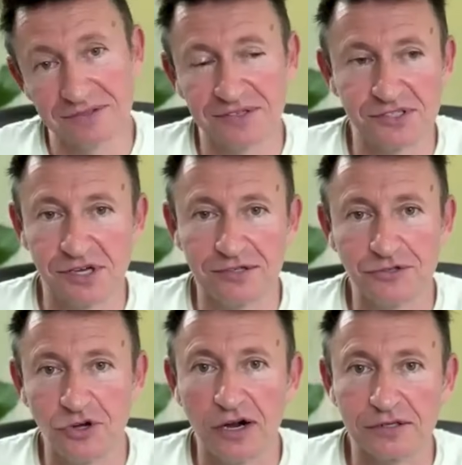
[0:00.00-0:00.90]
their son or
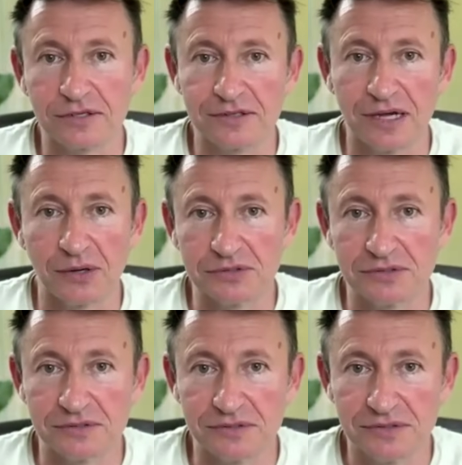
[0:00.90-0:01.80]
daughter can now
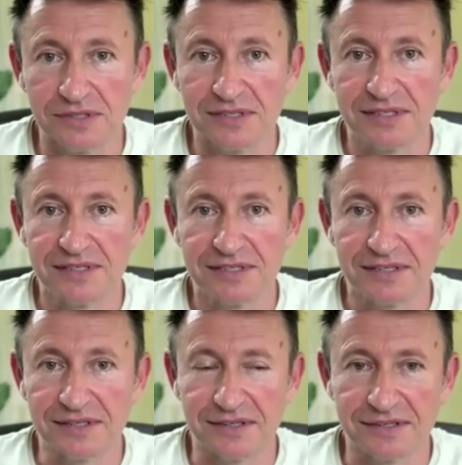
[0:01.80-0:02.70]
do
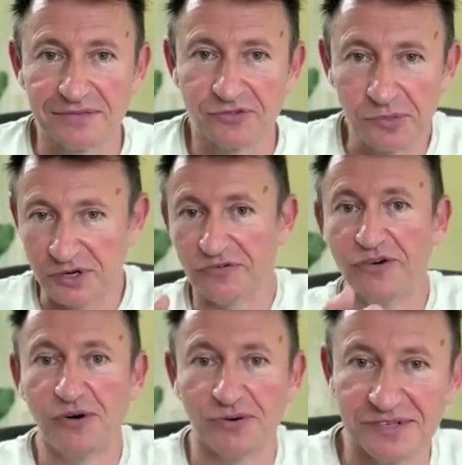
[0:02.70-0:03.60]
from their phone